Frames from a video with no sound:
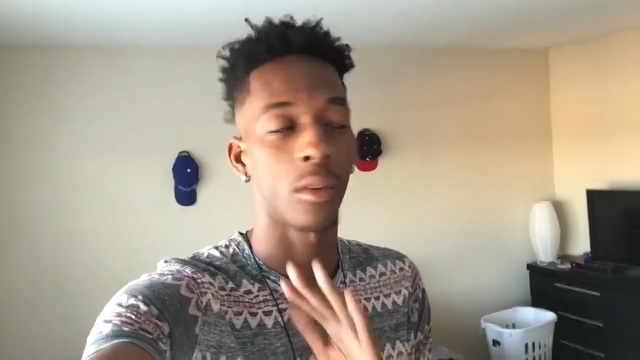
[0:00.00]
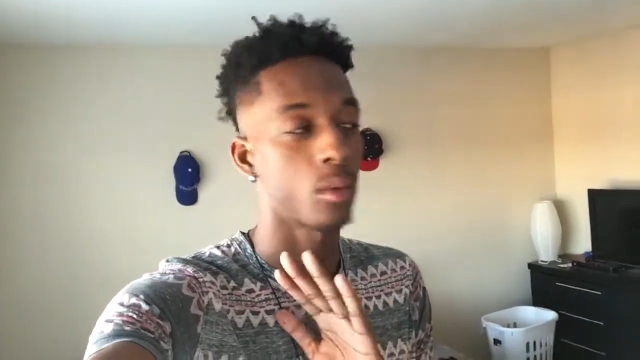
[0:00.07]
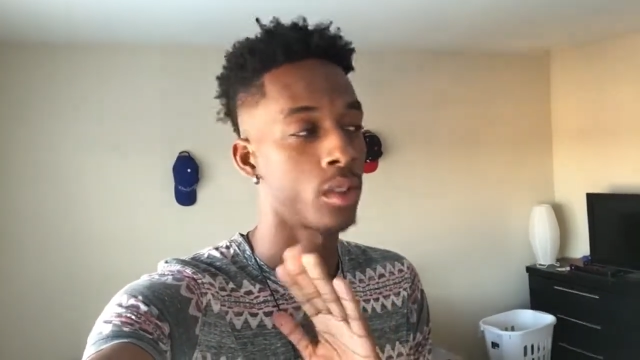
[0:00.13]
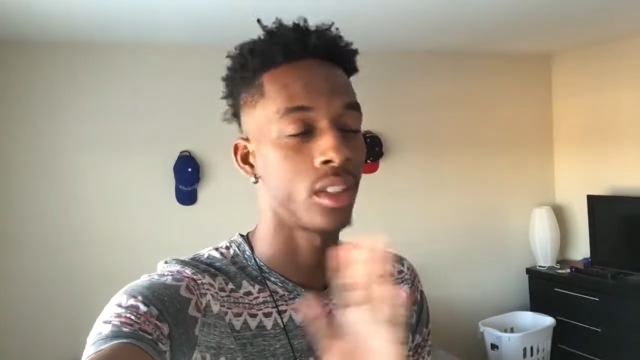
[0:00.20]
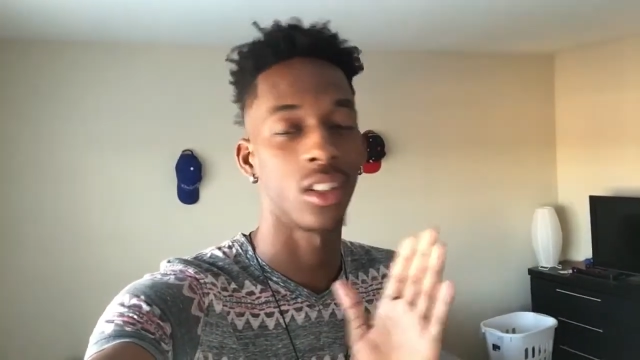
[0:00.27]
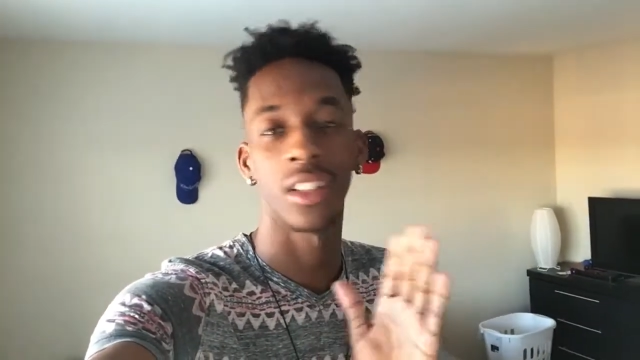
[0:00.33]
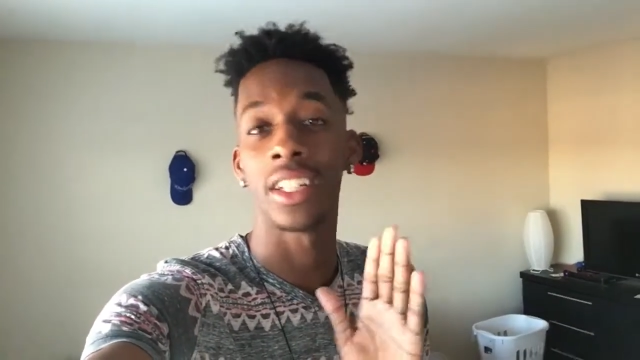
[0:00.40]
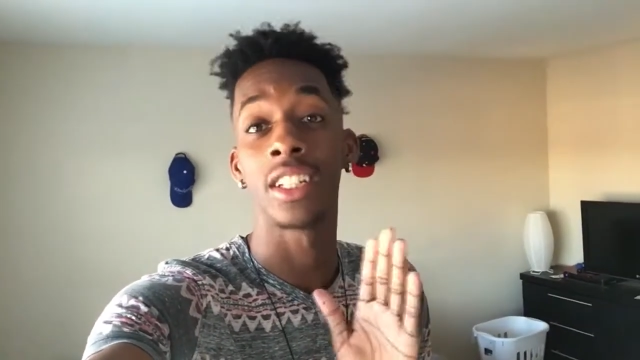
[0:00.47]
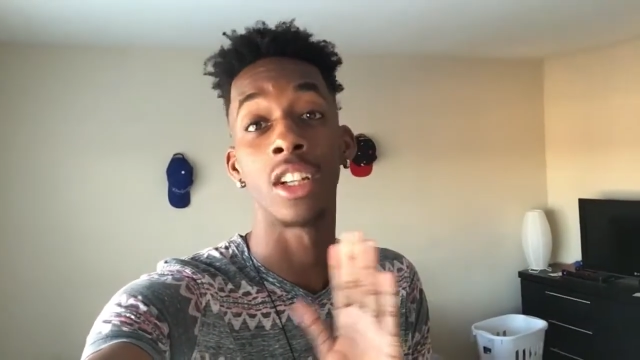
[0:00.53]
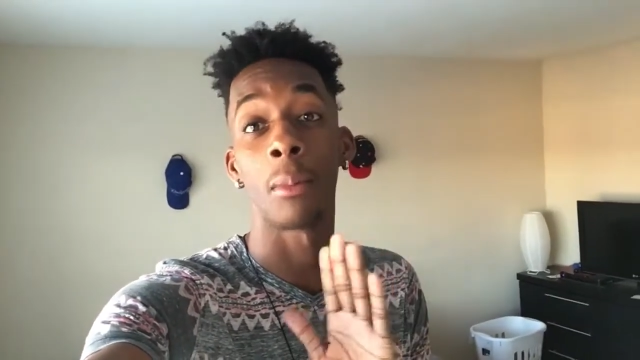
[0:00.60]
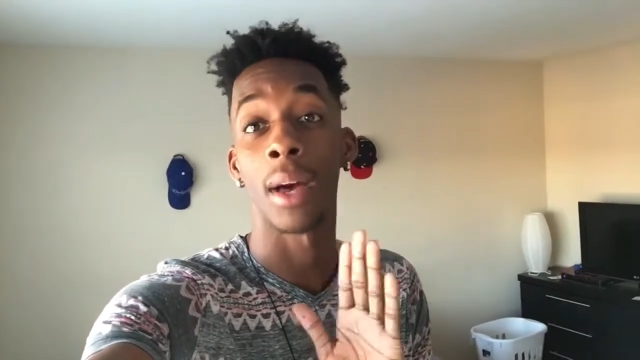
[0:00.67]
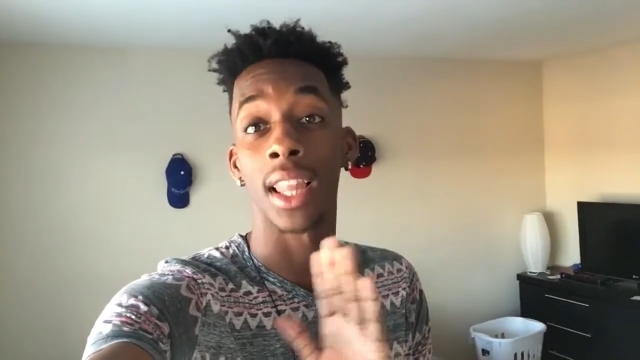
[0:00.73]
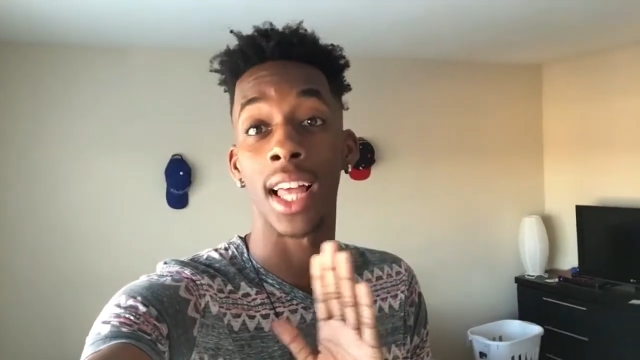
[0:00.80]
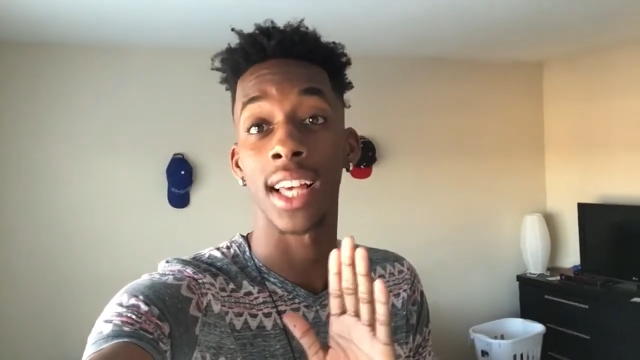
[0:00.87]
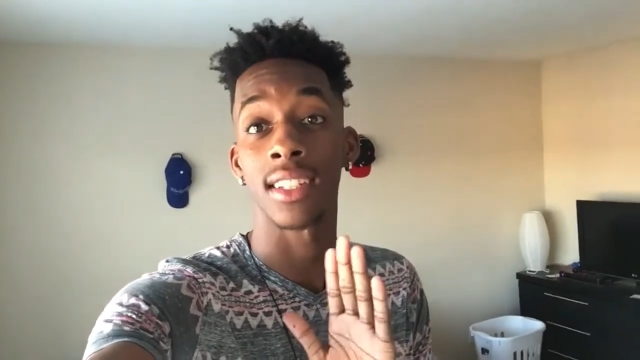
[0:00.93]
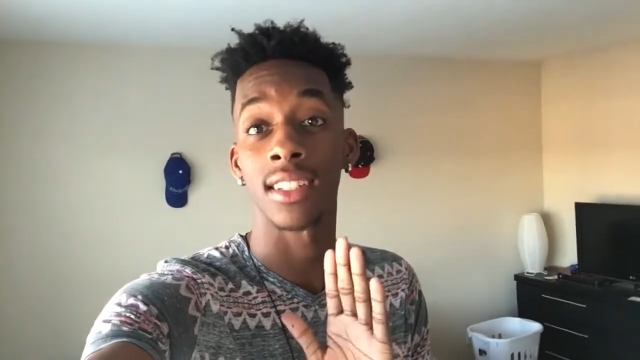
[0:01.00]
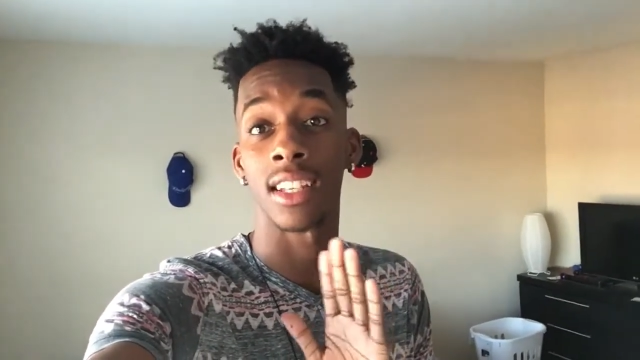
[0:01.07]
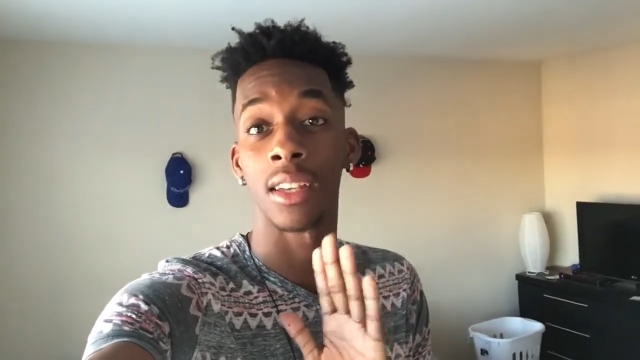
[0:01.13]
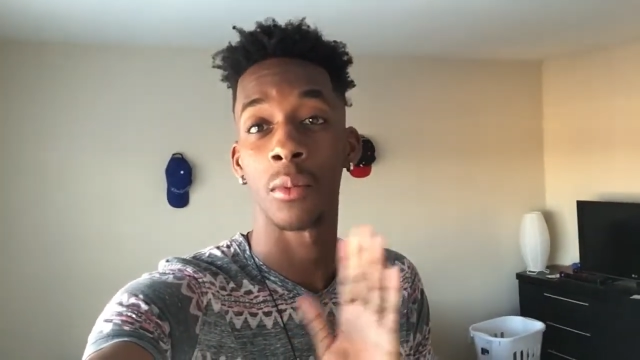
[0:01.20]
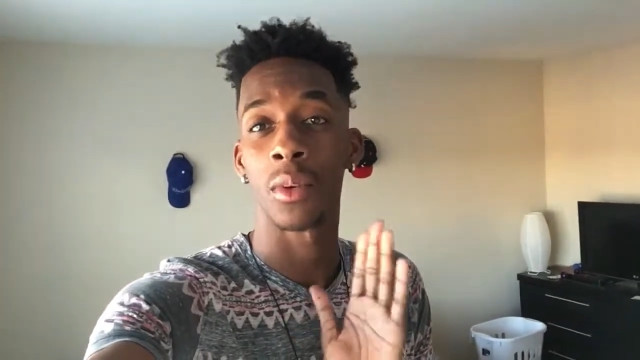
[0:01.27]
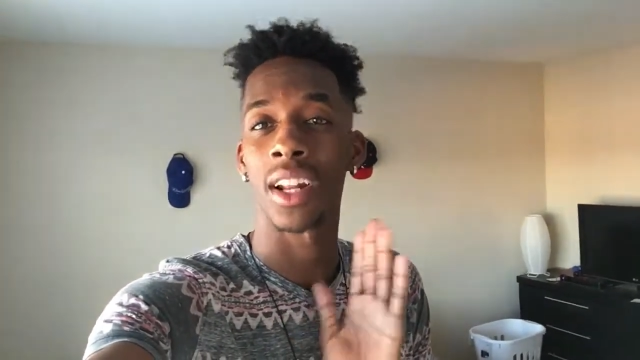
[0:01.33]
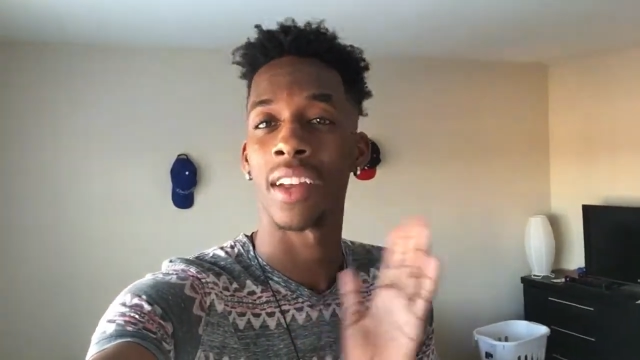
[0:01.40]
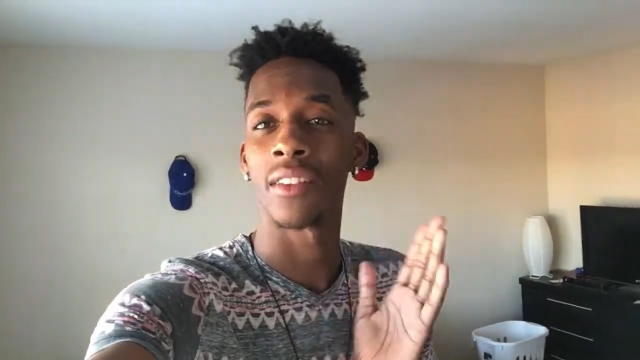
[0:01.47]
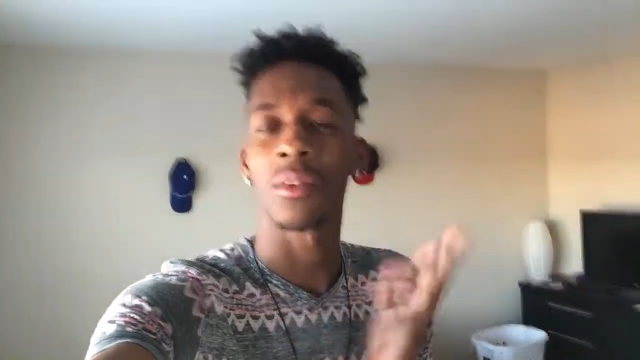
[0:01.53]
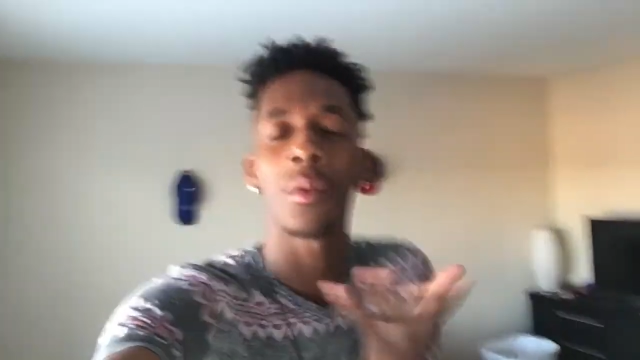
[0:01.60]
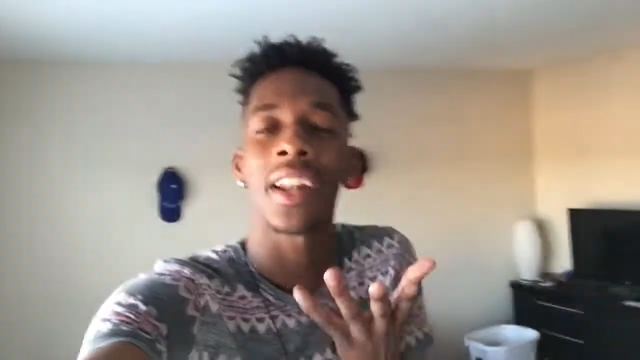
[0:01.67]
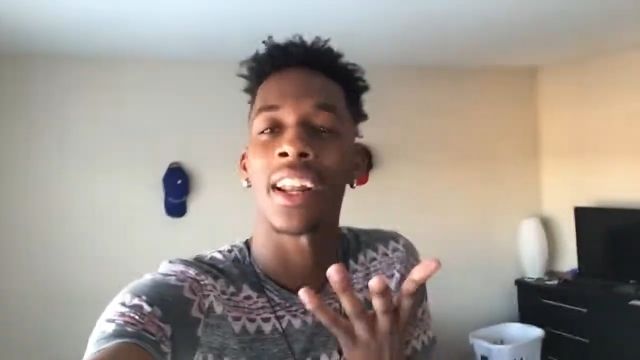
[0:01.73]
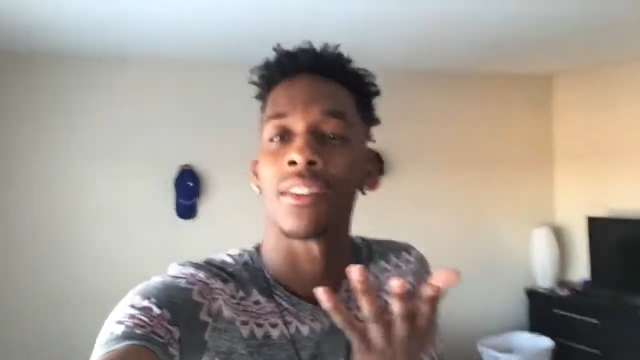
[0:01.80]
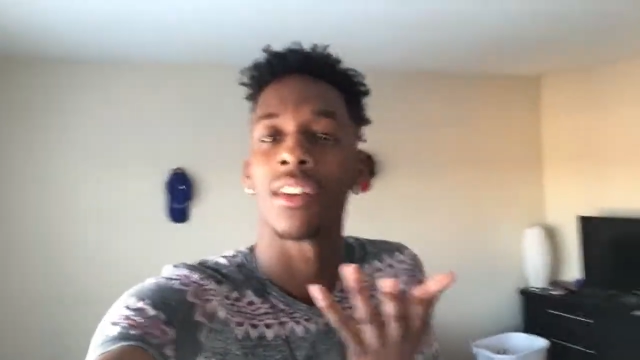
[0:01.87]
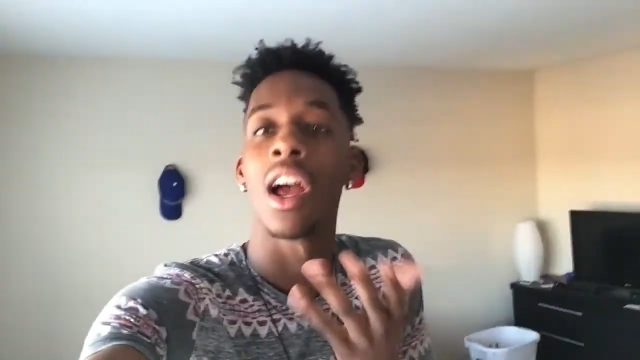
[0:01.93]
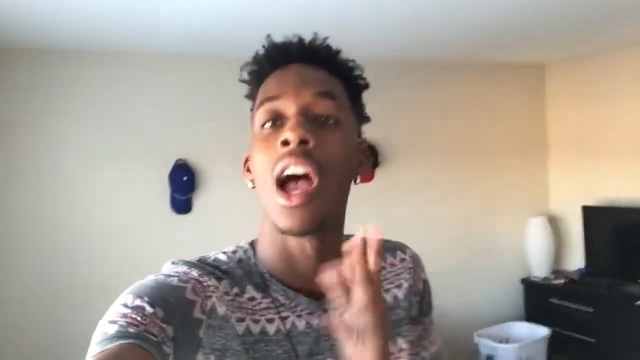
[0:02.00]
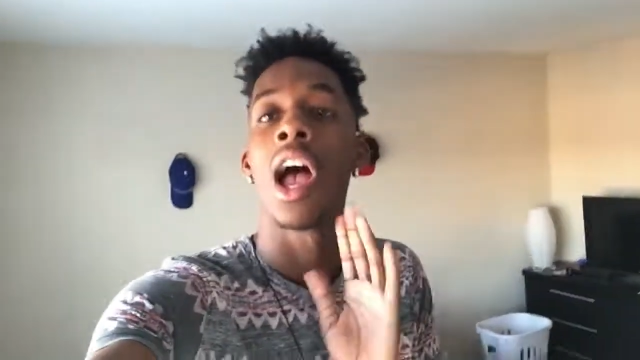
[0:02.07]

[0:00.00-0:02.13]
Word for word: Well, you don't need to know my last name, whatever, whatever.